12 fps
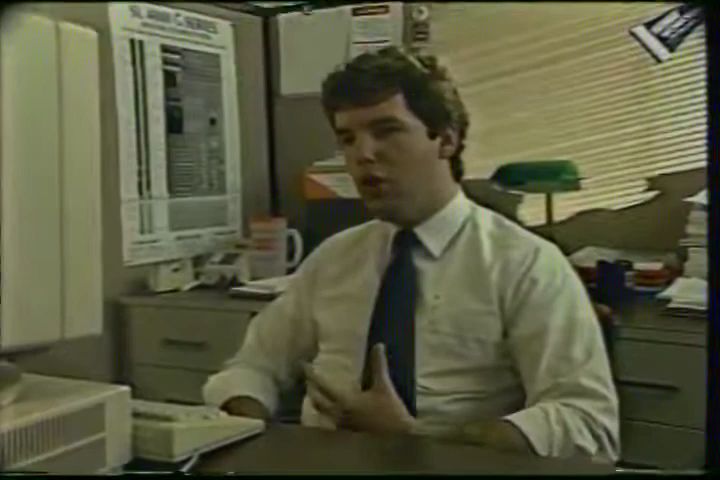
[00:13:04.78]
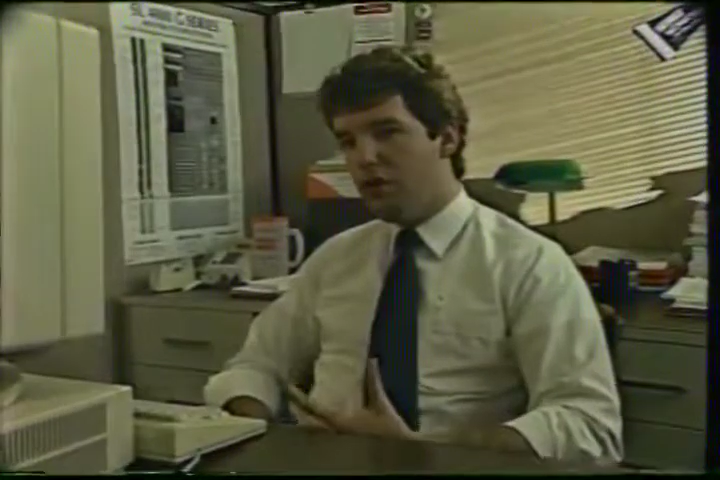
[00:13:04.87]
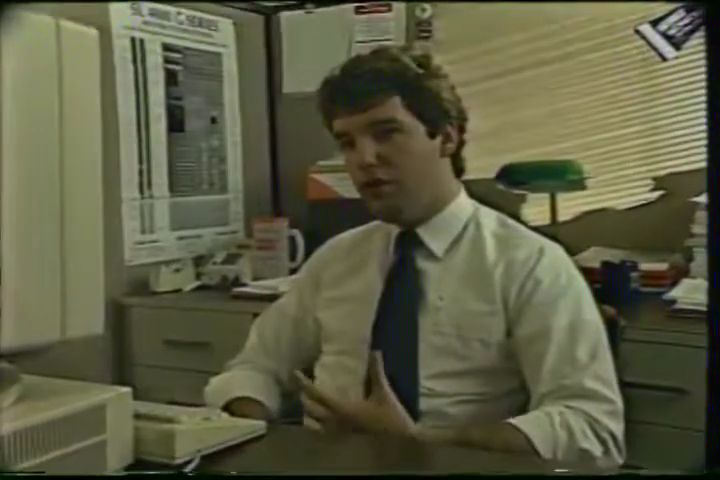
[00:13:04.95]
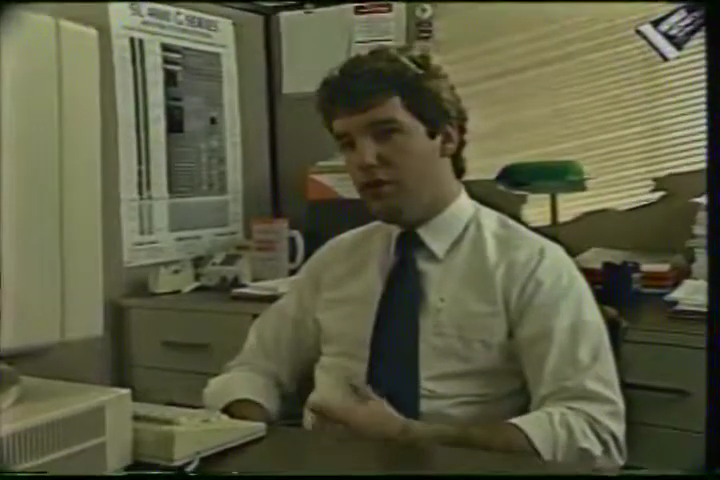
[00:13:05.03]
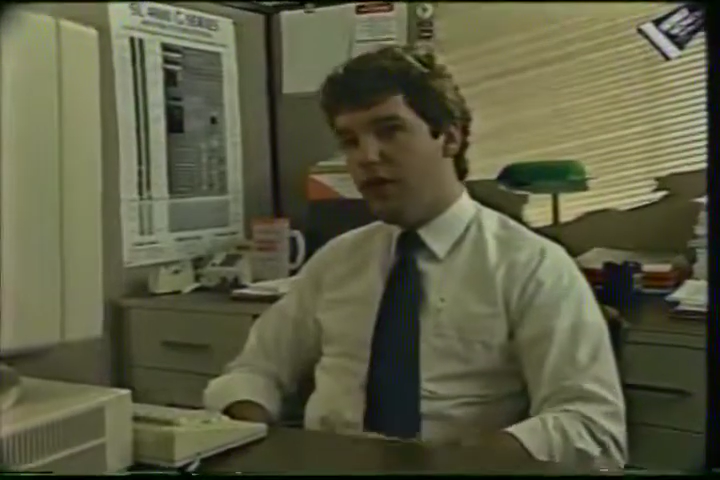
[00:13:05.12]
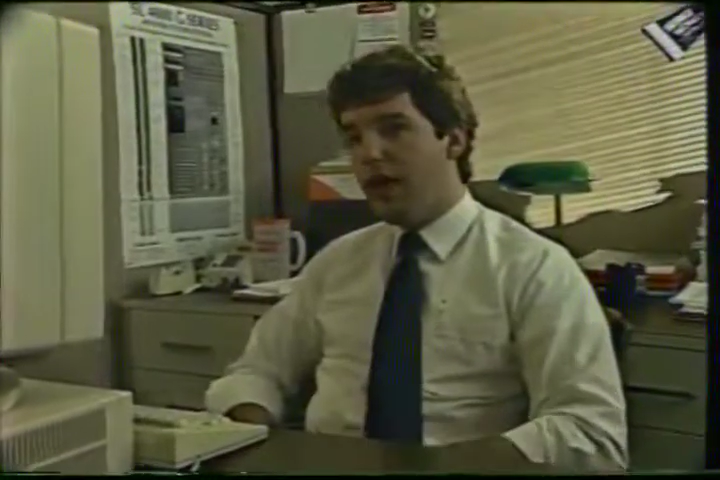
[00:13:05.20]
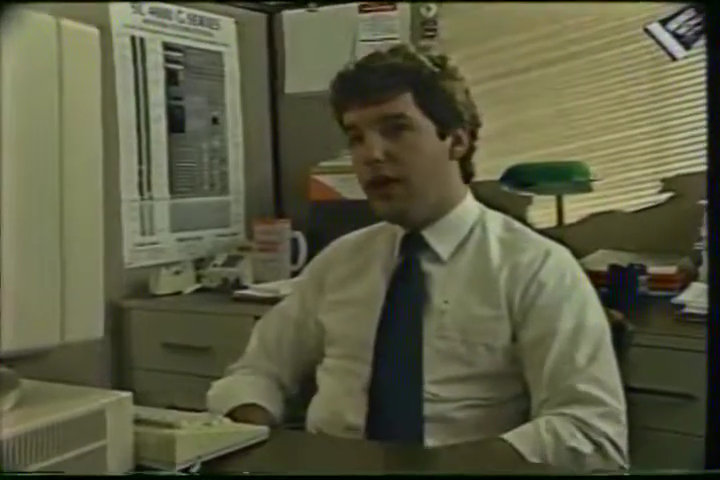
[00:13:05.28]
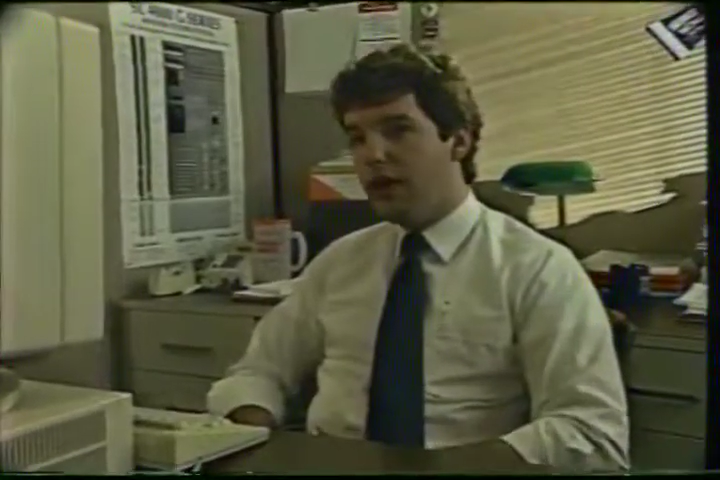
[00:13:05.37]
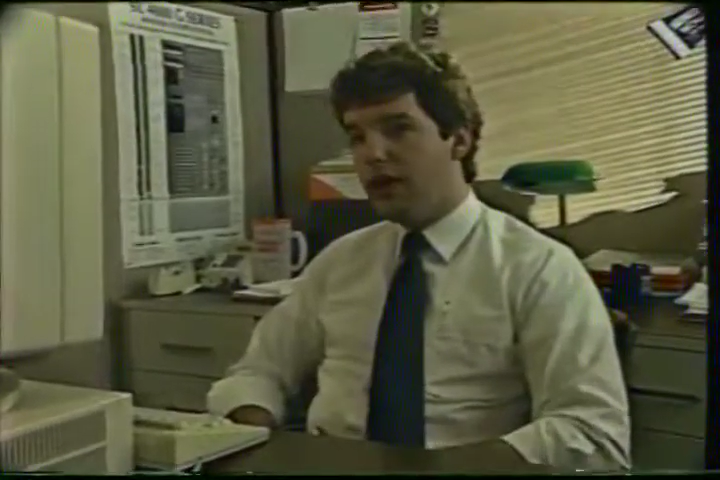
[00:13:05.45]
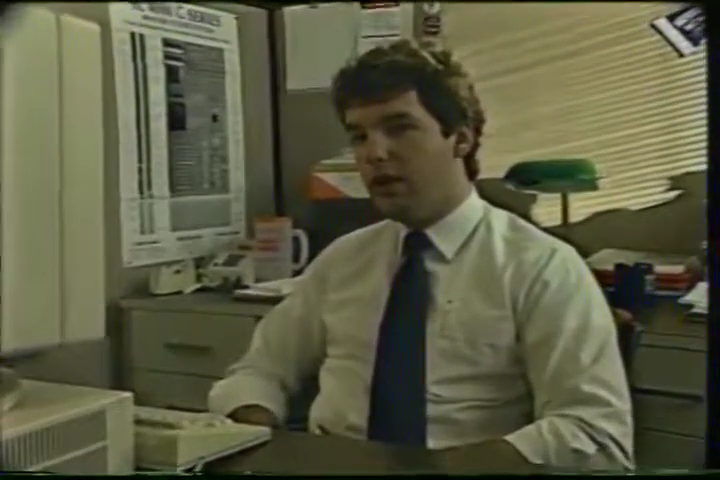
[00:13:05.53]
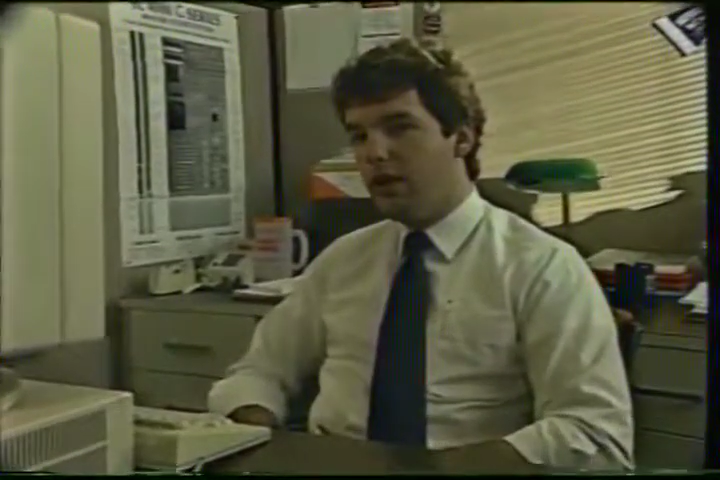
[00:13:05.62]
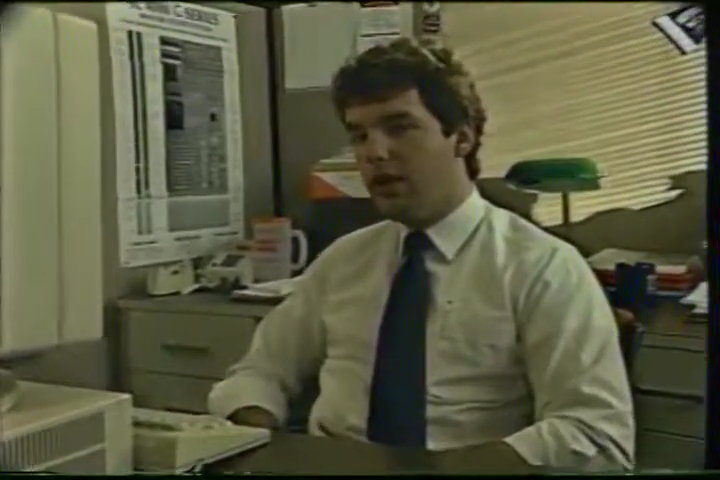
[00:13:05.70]
for that
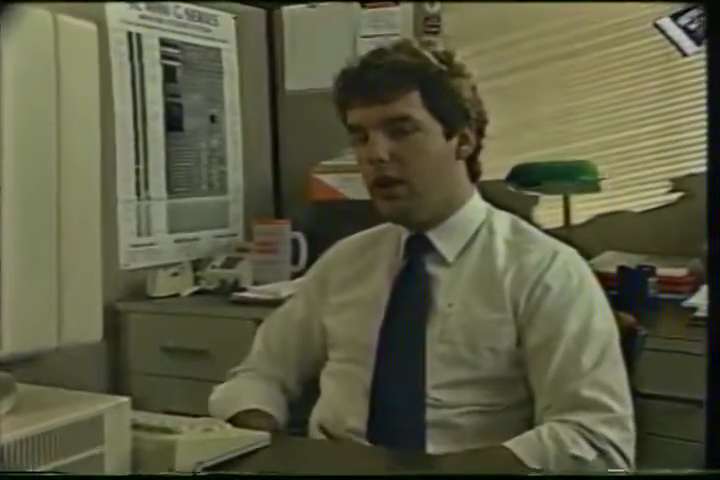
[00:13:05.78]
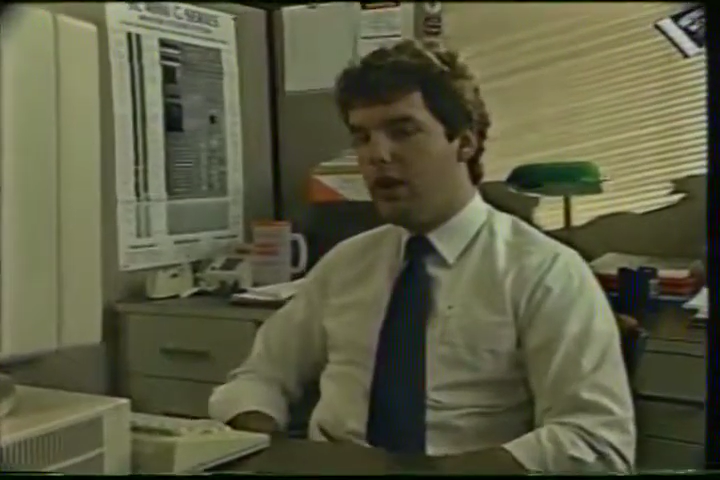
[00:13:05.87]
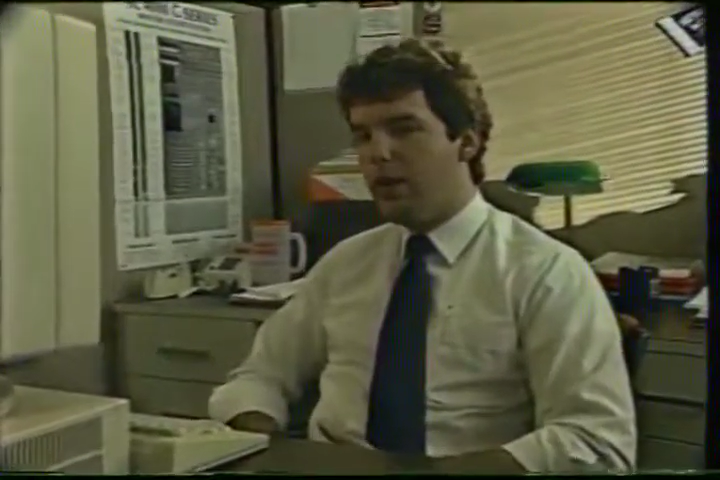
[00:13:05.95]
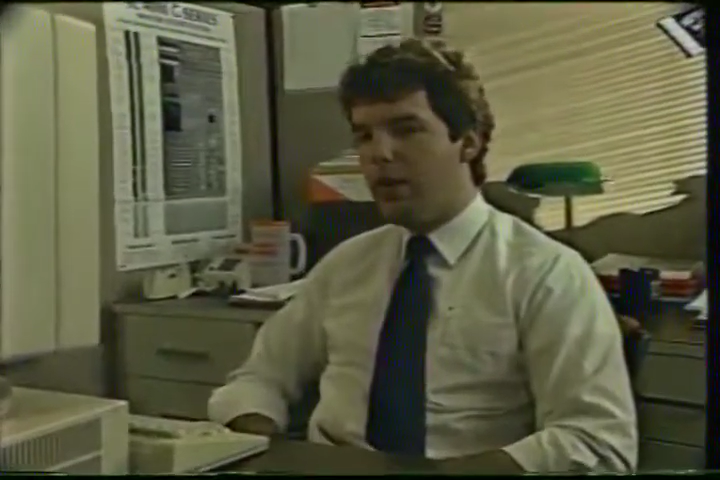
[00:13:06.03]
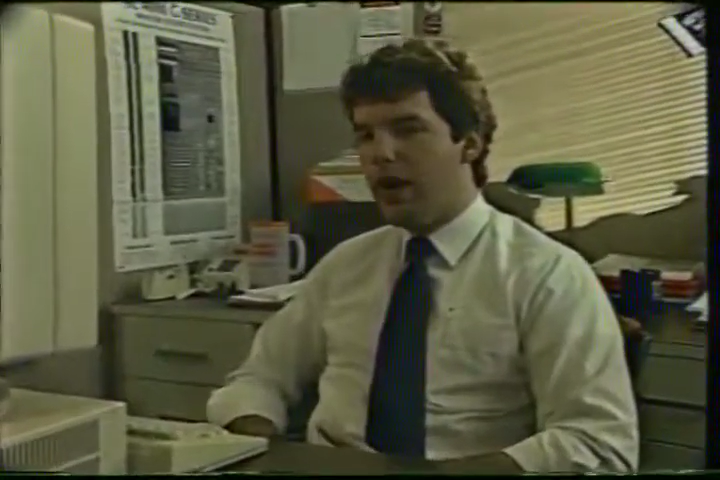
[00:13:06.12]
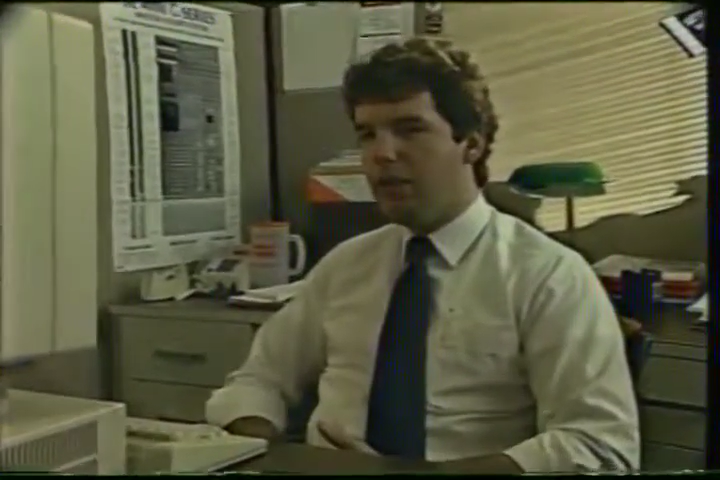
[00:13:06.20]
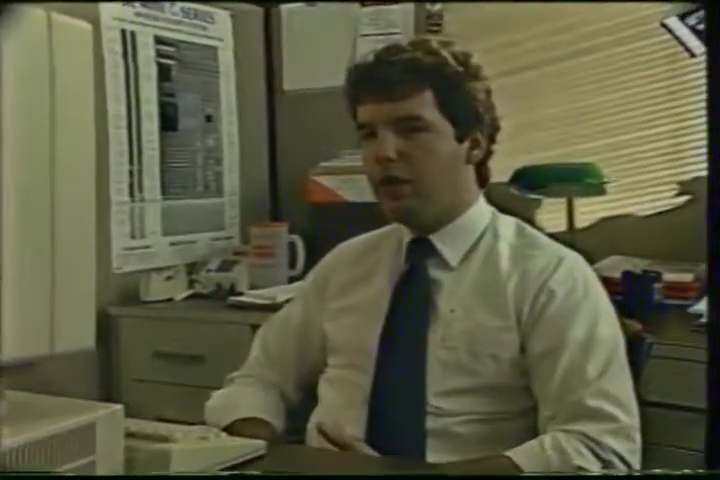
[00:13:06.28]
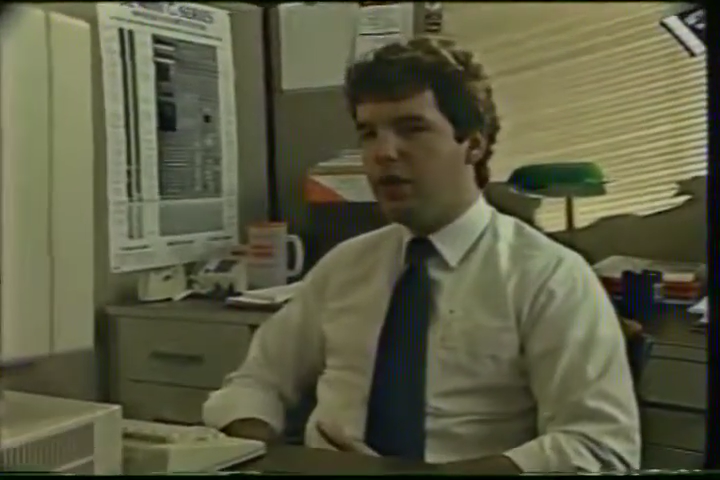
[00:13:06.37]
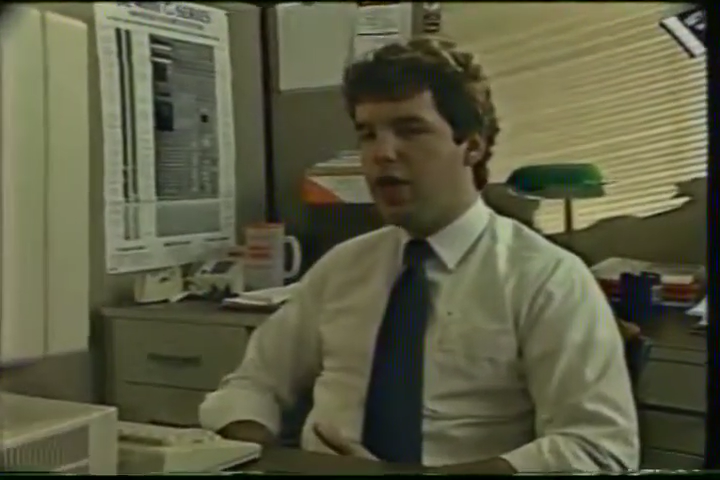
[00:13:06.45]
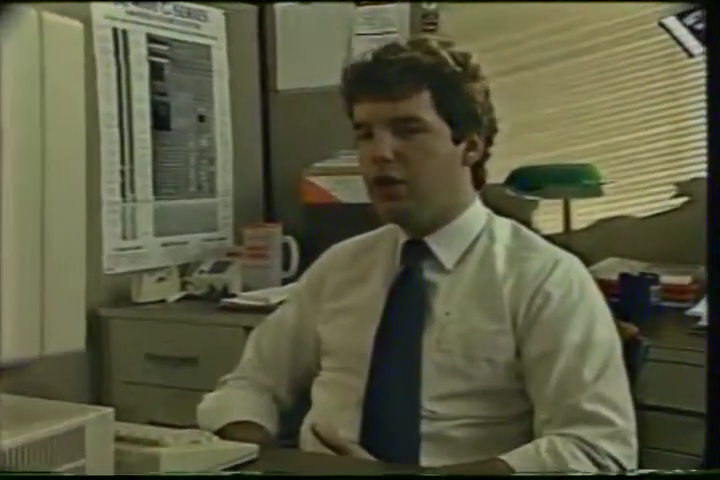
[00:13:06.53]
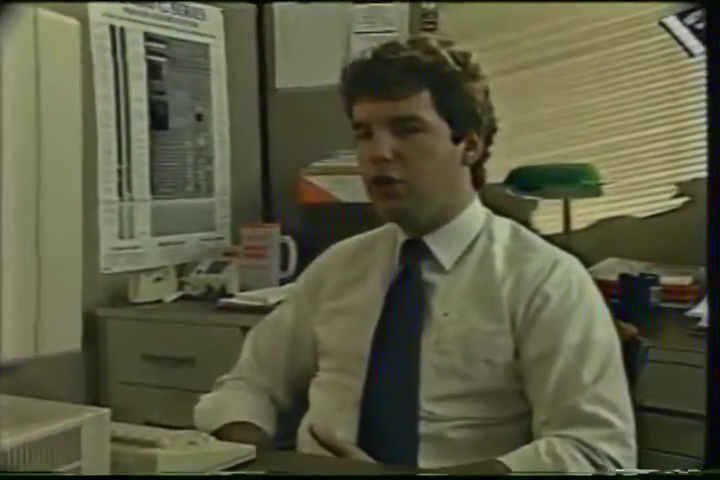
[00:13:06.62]
application